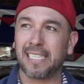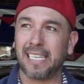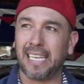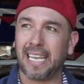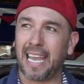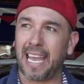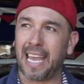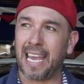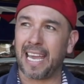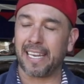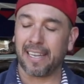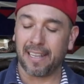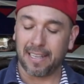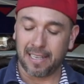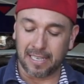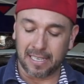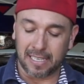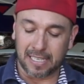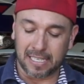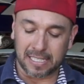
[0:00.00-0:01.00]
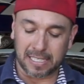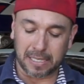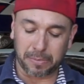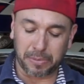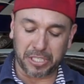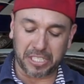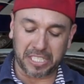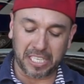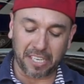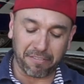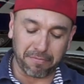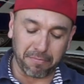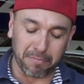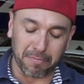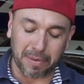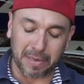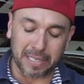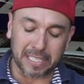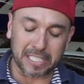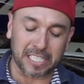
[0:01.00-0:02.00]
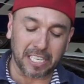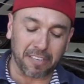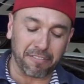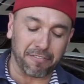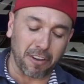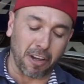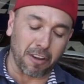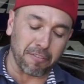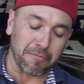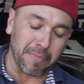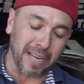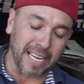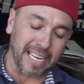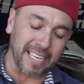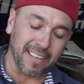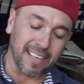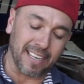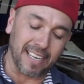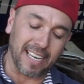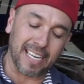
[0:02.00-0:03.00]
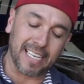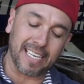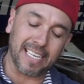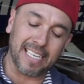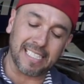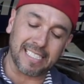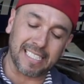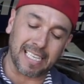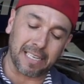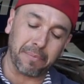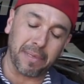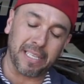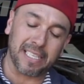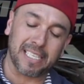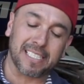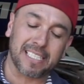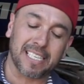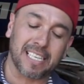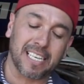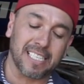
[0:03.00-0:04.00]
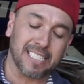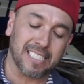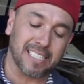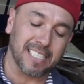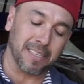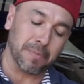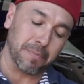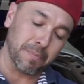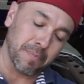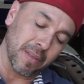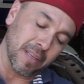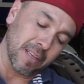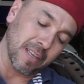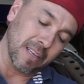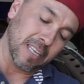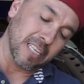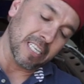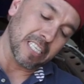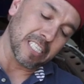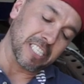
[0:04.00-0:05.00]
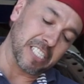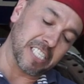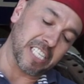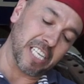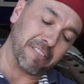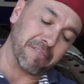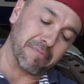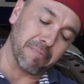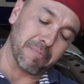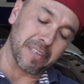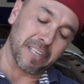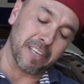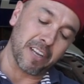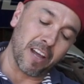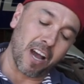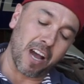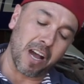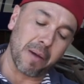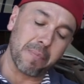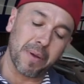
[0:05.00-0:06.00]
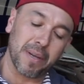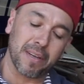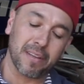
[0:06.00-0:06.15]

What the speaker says: he had some shift knob made, and he sent me this custom shift knob